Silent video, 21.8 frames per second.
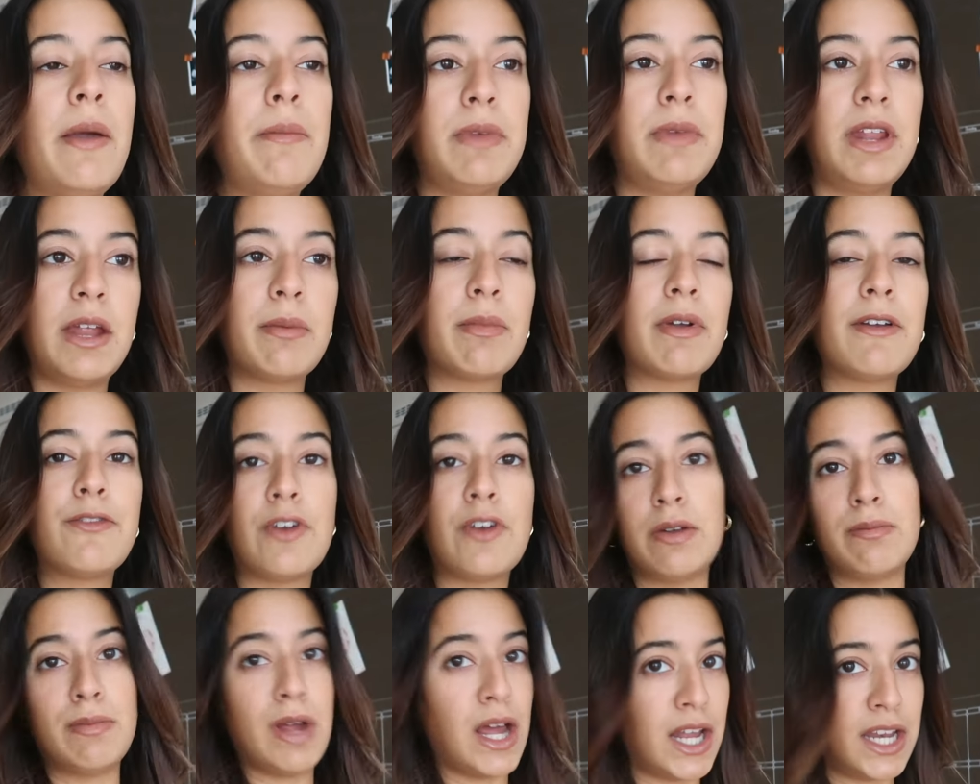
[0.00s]
I'm meeting my
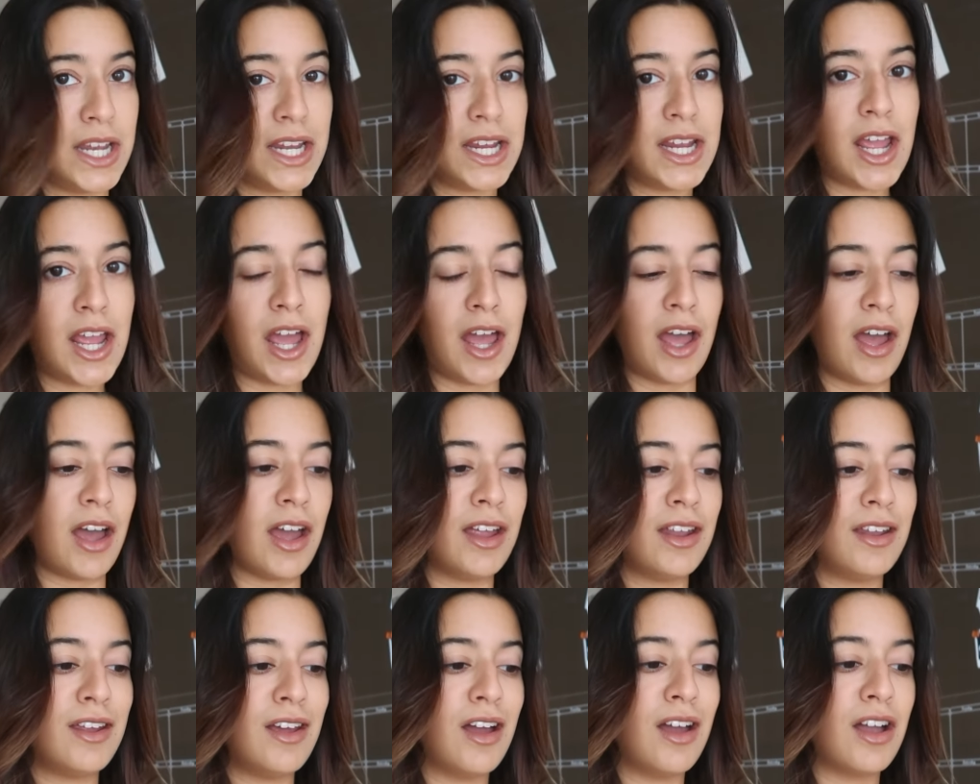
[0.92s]
friend Maddie
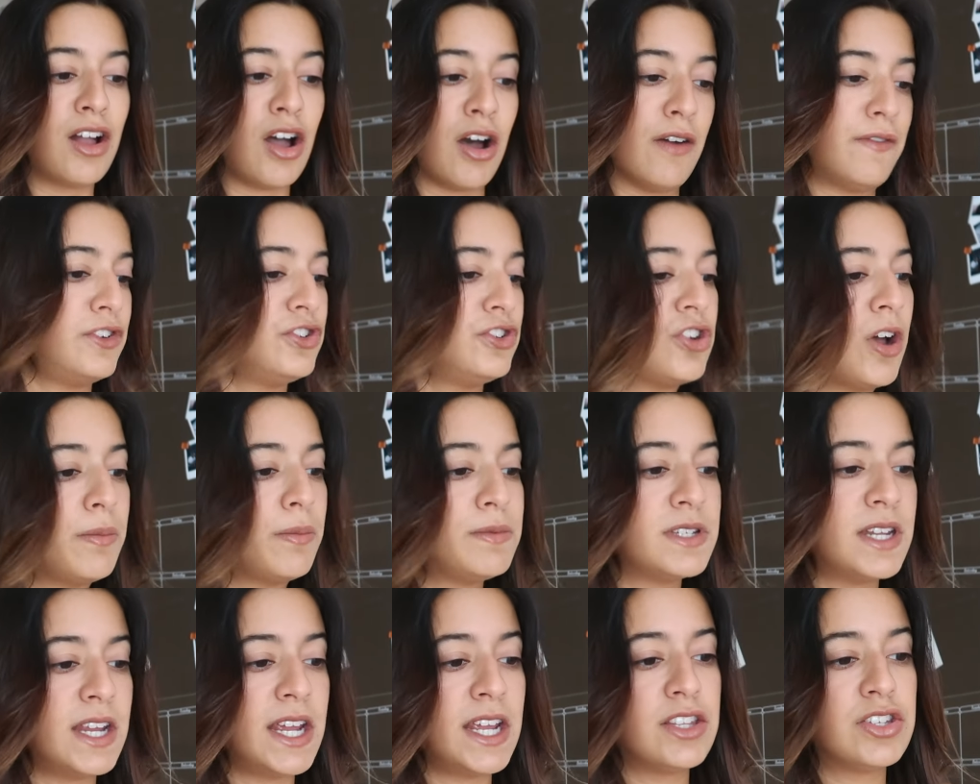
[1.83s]
at a coffee shop
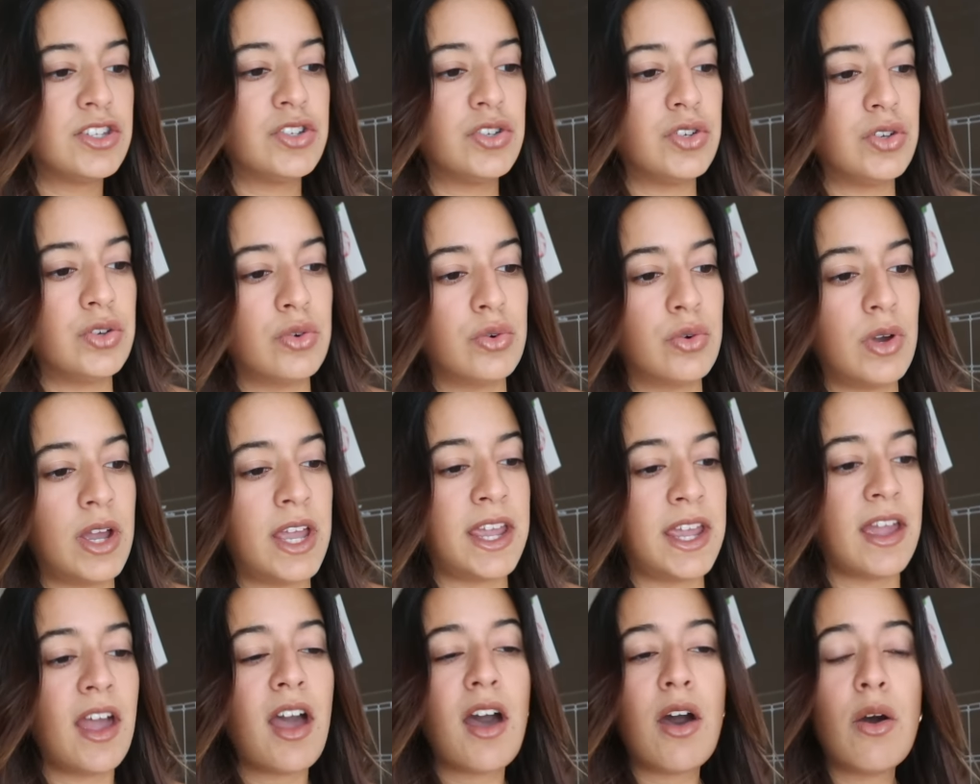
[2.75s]
today to
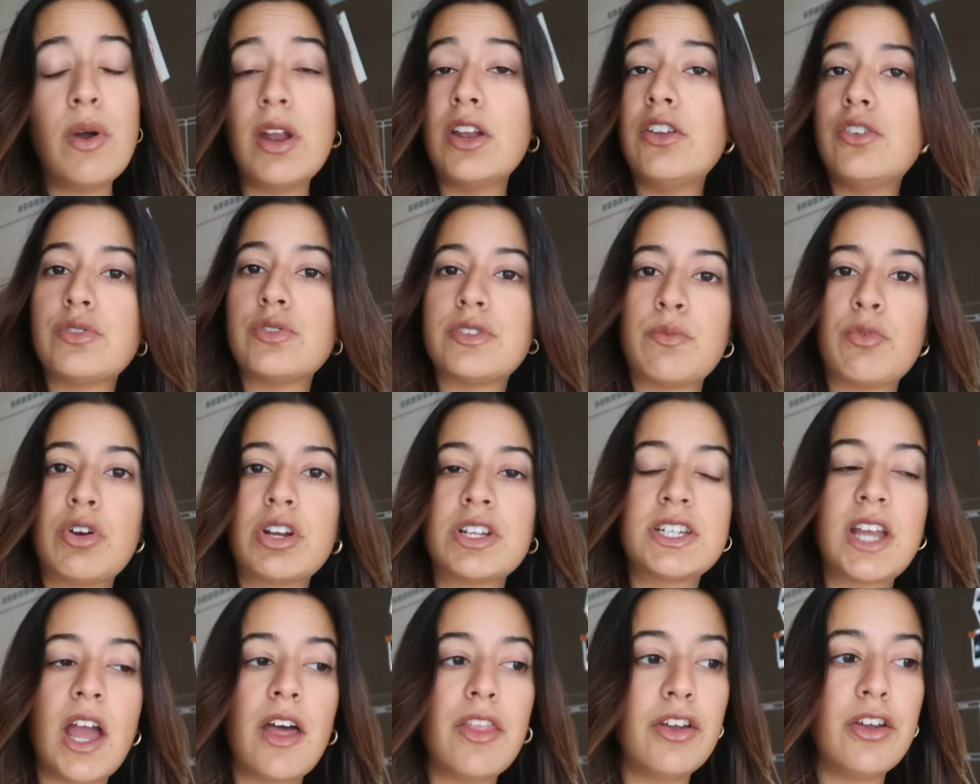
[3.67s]
hang out and do some work
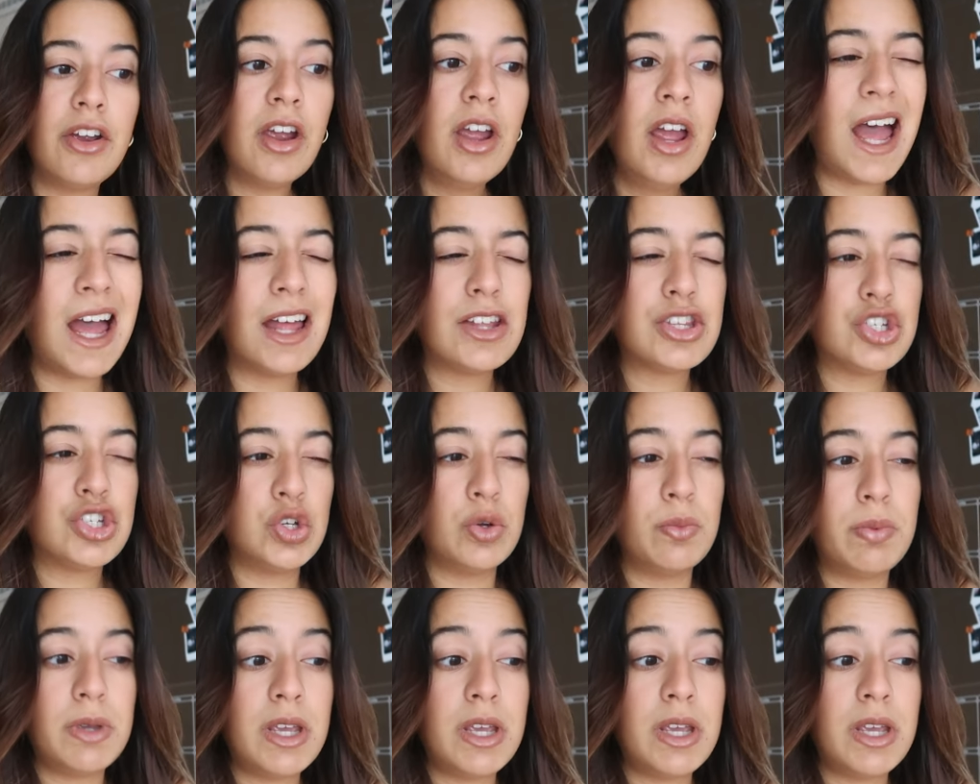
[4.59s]
together at 2